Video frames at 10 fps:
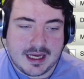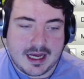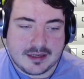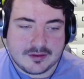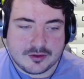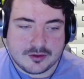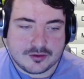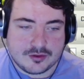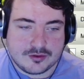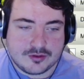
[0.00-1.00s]
and
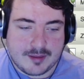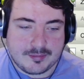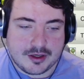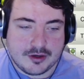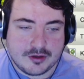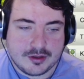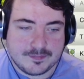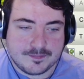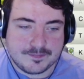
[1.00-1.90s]
also Sam Curran